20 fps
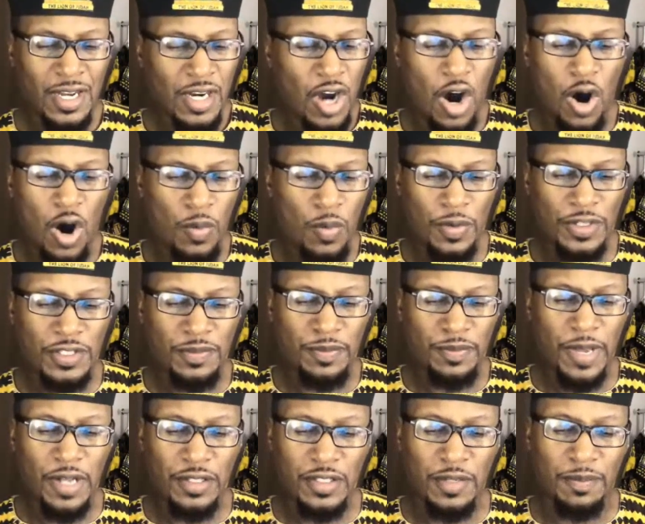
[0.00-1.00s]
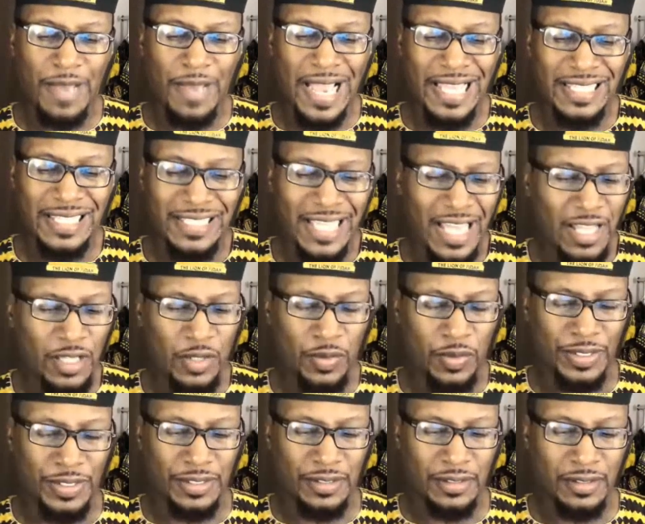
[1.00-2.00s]
cold ones melted by his
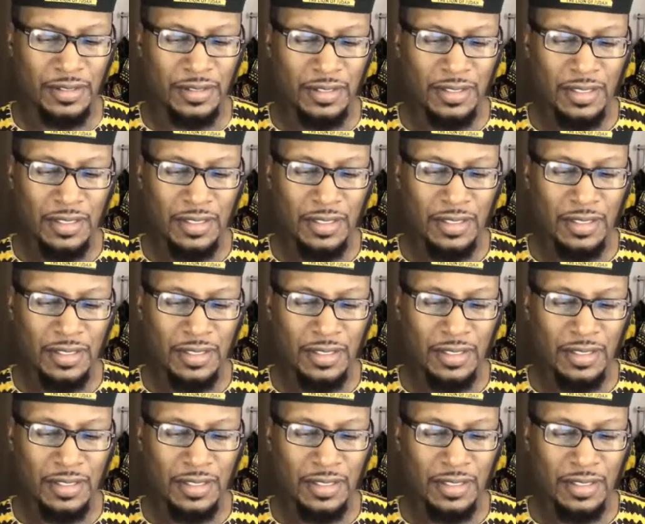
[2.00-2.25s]
eloquence.